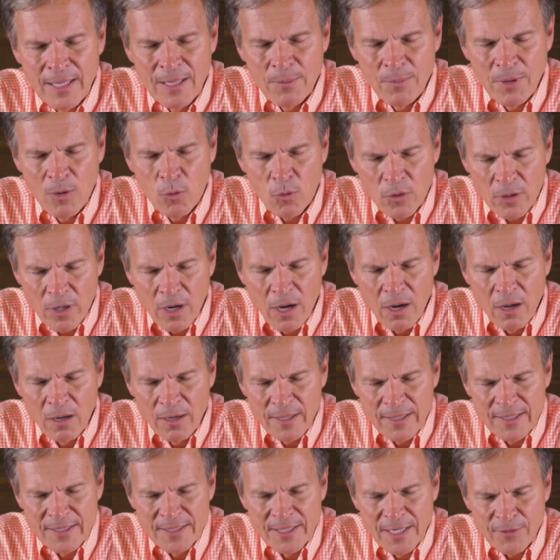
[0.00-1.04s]
But we're all
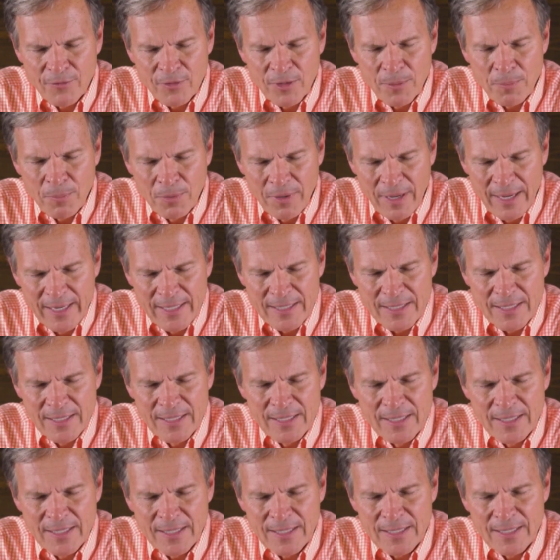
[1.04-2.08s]
in different
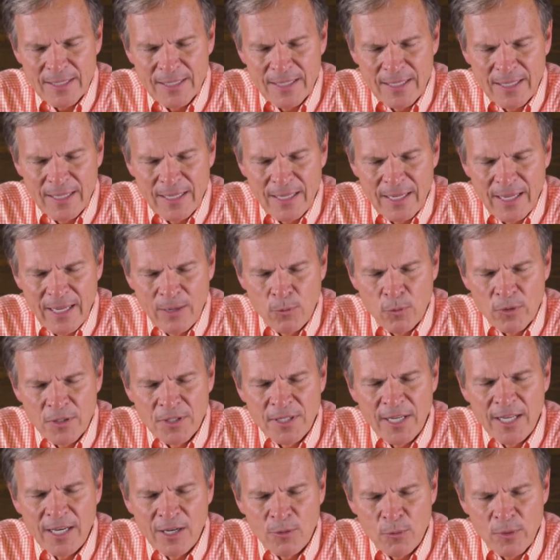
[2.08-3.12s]
places and we're
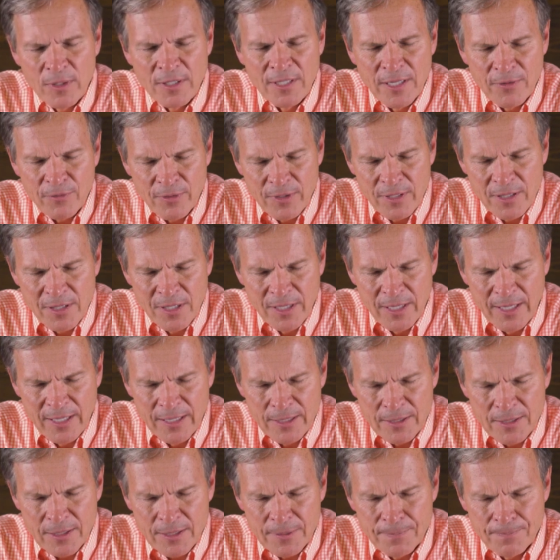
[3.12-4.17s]
dealing with different
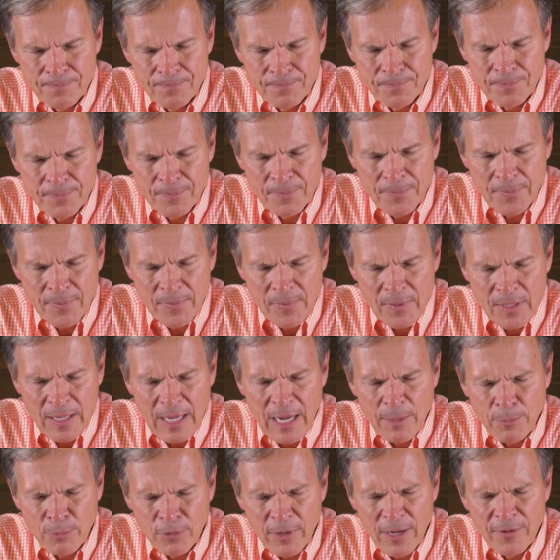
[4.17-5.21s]
things.
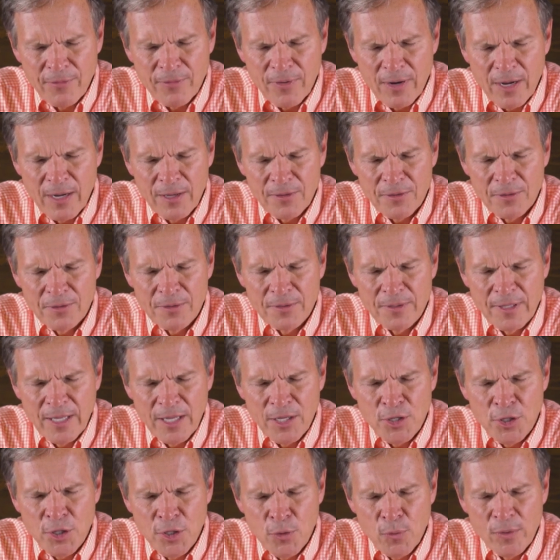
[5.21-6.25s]
I pray, Father,
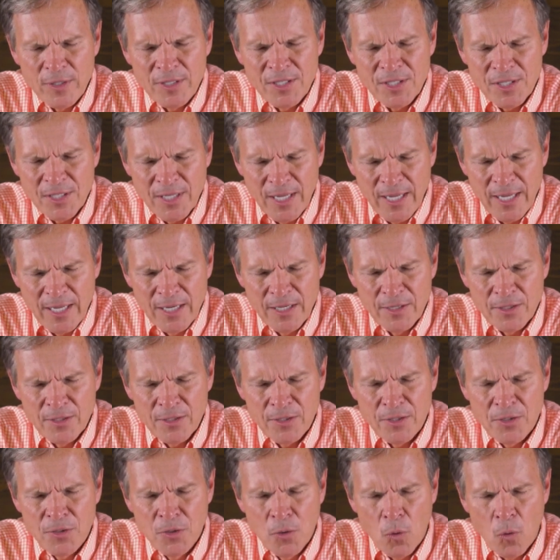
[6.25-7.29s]
that you would
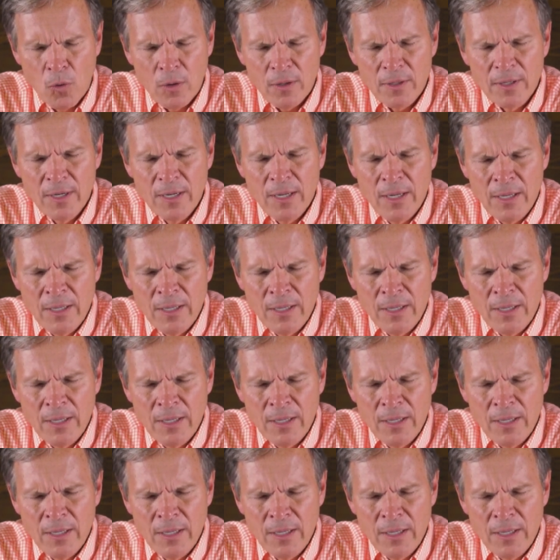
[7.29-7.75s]
send your